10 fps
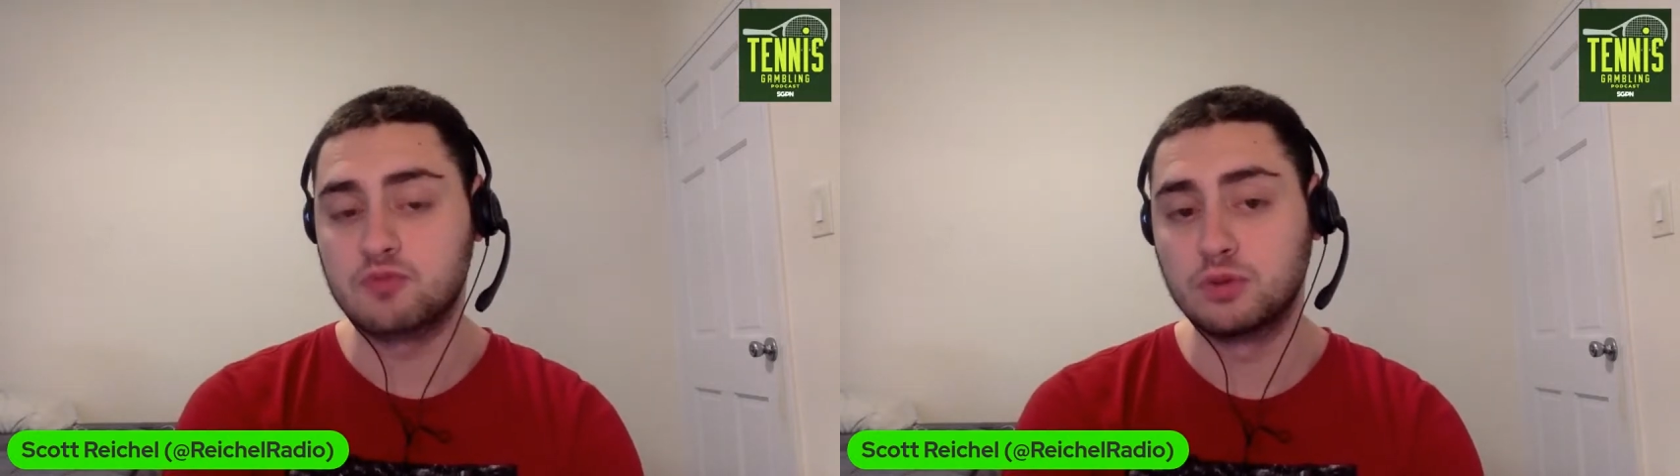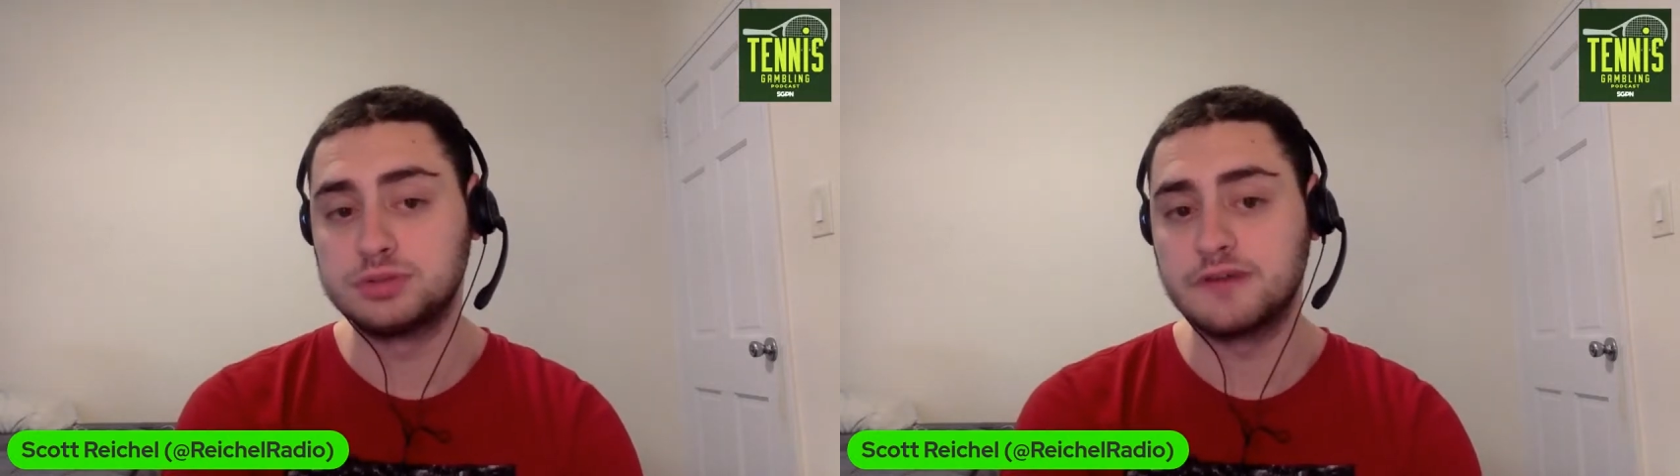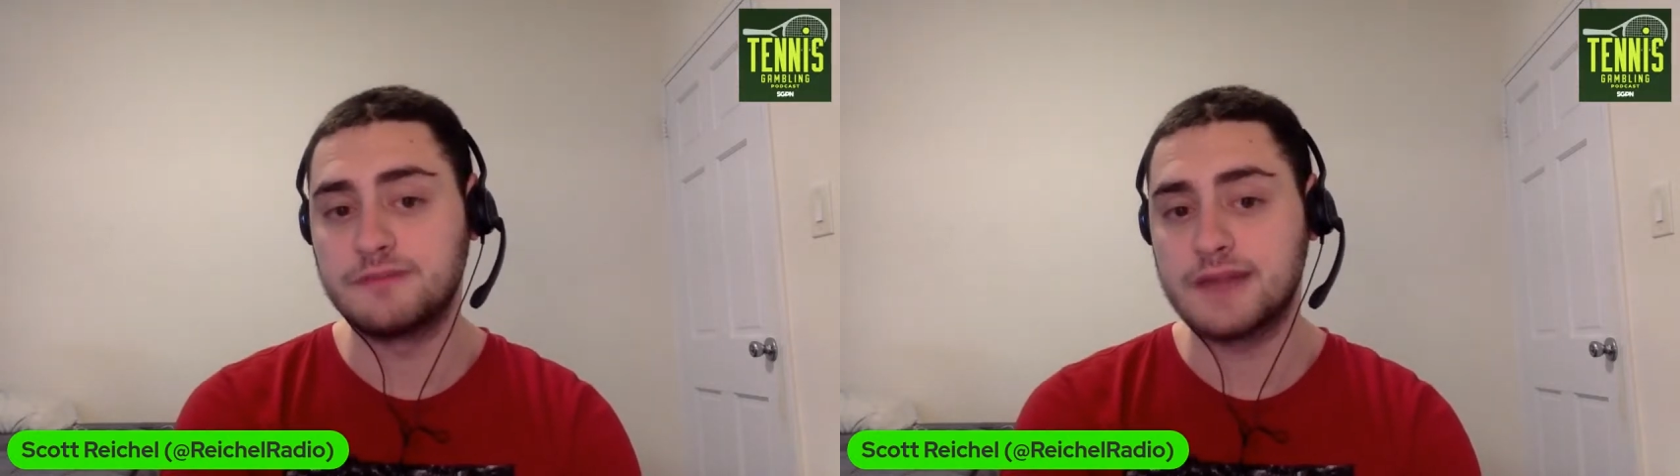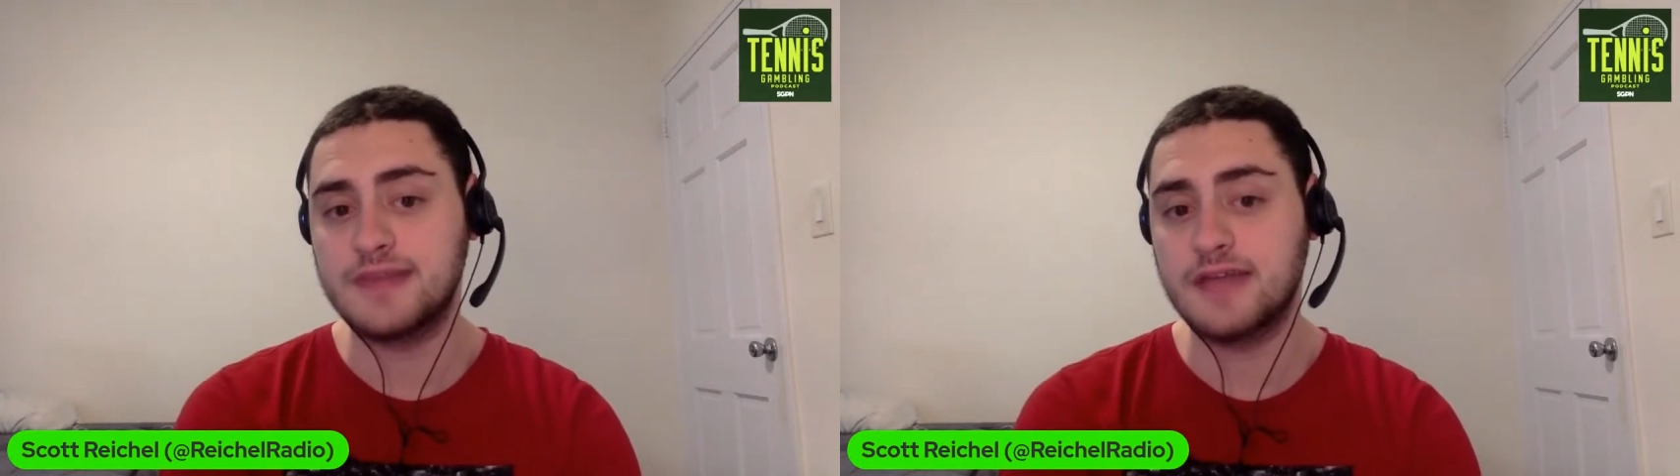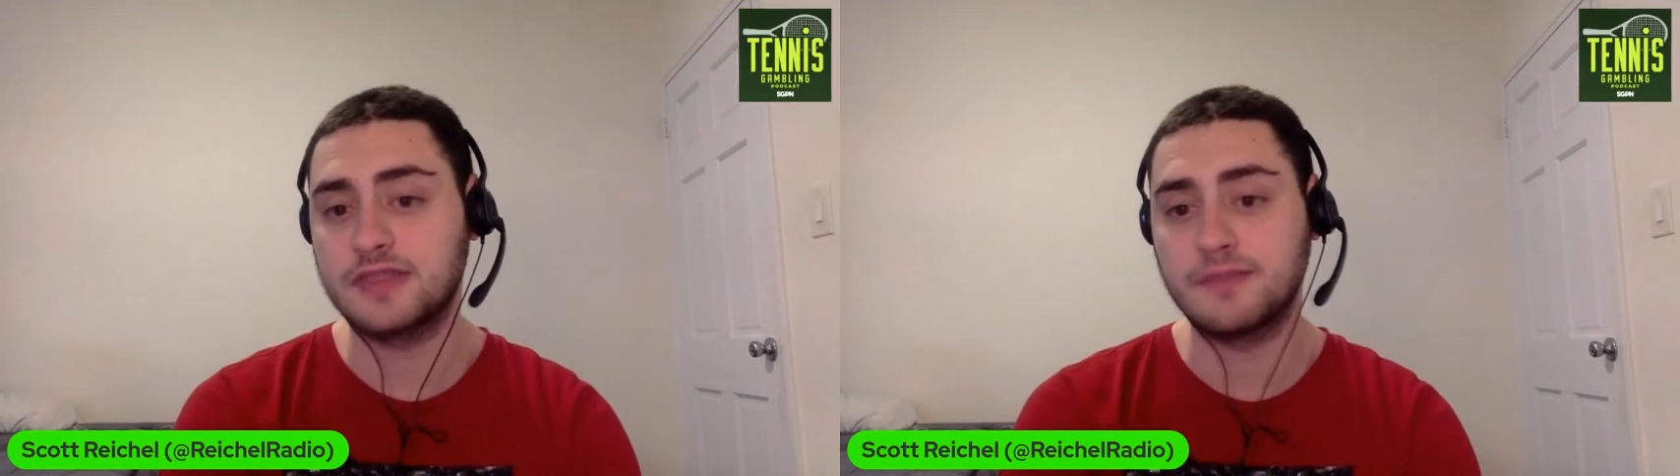Rublev might
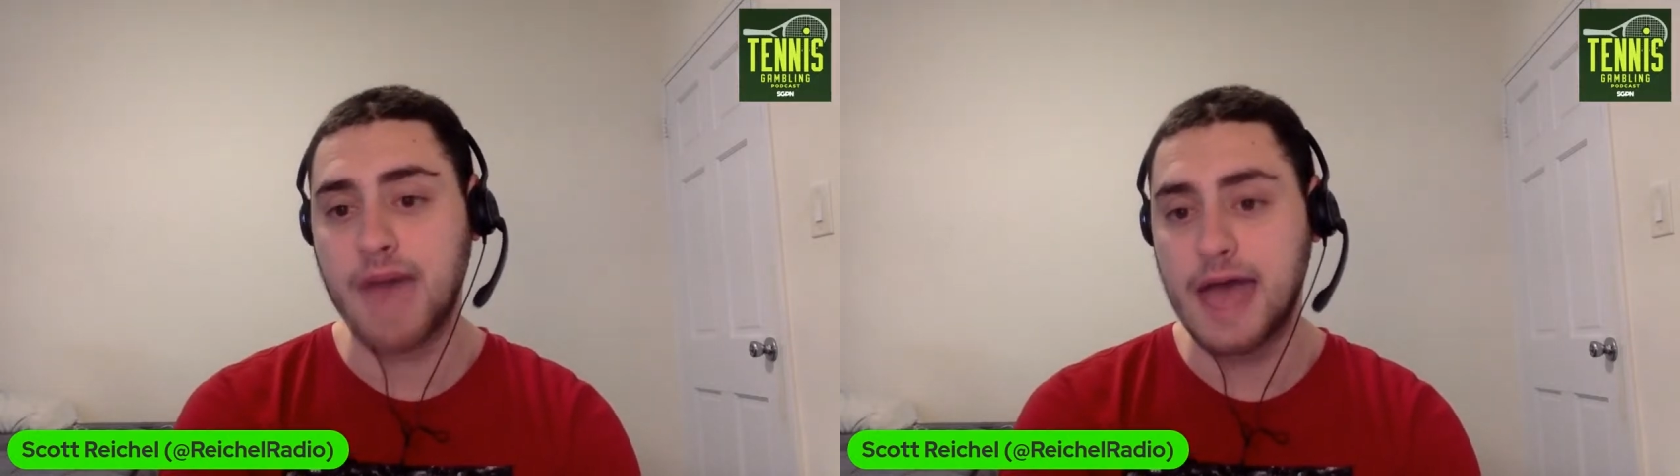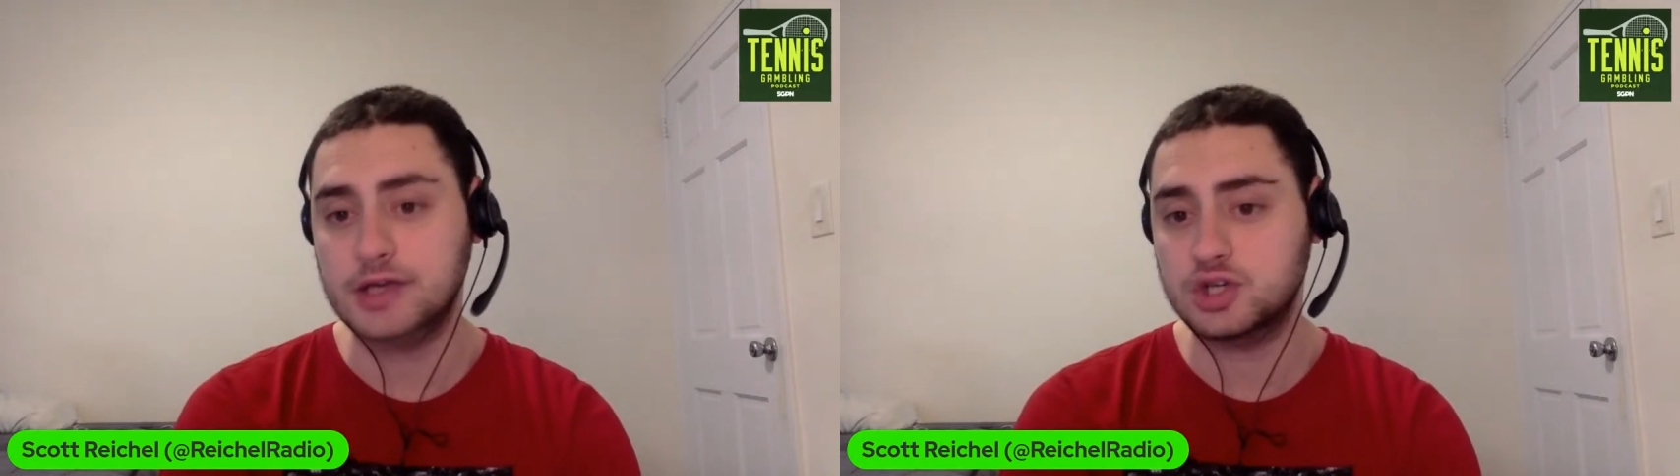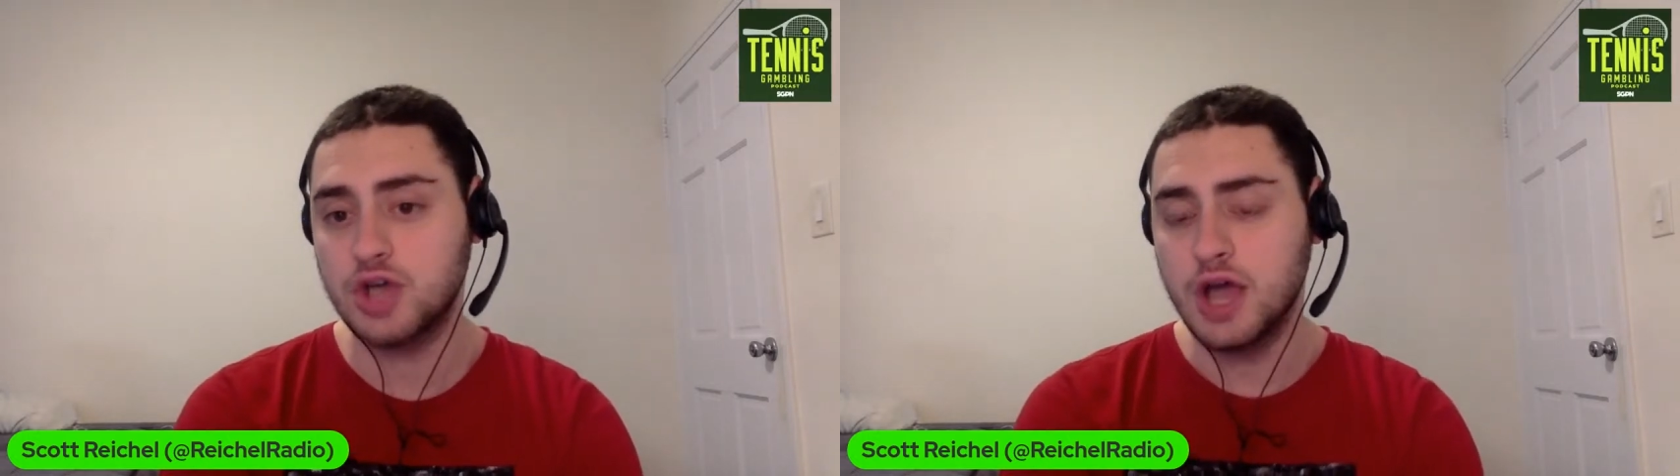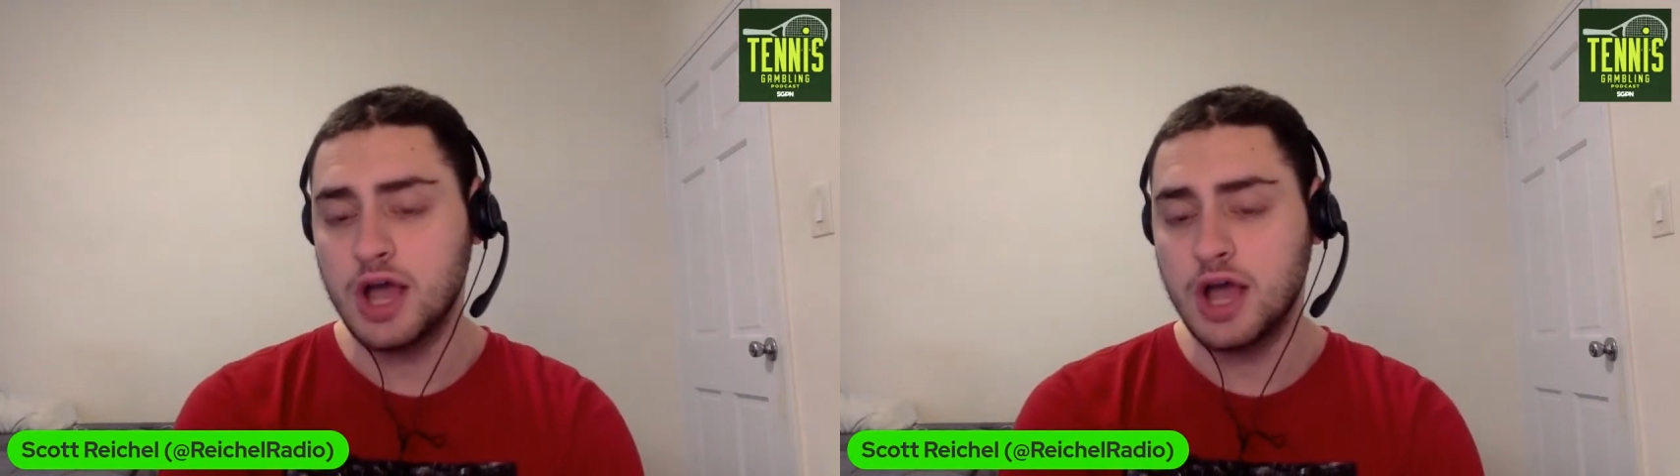take the match.